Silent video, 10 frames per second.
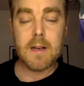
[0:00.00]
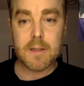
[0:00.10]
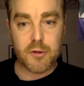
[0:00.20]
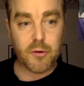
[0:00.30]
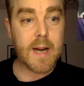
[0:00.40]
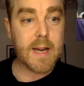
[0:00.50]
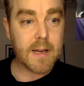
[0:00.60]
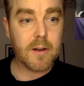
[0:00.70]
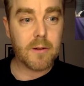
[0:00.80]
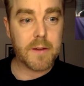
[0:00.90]

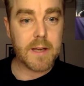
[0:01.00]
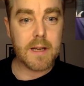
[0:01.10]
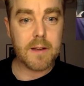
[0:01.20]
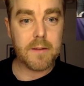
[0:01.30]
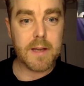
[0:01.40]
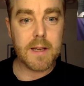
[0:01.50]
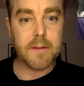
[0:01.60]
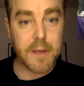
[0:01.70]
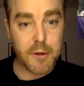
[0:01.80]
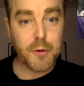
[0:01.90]
triangle, the
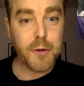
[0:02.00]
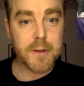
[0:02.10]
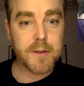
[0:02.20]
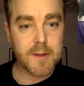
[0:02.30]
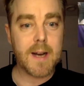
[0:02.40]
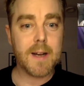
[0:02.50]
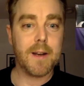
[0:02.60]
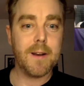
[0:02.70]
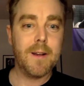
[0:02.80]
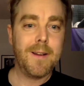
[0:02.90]
union
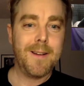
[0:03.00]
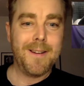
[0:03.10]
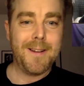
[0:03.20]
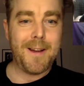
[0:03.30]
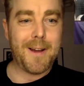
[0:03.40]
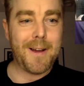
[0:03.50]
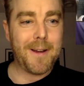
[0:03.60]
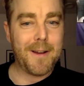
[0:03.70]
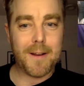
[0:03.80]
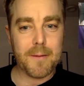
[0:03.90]
sign,
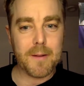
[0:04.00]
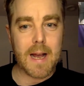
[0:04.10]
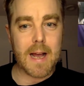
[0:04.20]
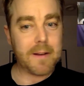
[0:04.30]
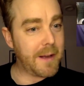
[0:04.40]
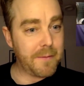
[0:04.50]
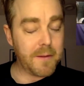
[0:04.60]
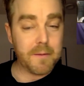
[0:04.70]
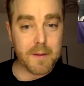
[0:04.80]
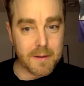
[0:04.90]
and
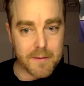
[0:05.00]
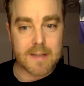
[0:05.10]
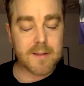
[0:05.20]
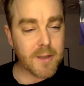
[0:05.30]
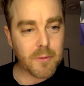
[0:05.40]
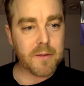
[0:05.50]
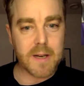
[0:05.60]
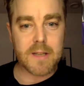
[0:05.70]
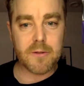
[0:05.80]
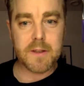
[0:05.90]
that's the only
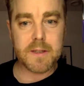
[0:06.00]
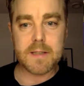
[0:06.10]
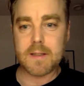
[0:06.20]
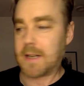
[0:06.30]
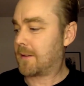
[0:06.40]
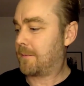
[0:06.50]
factory that did that.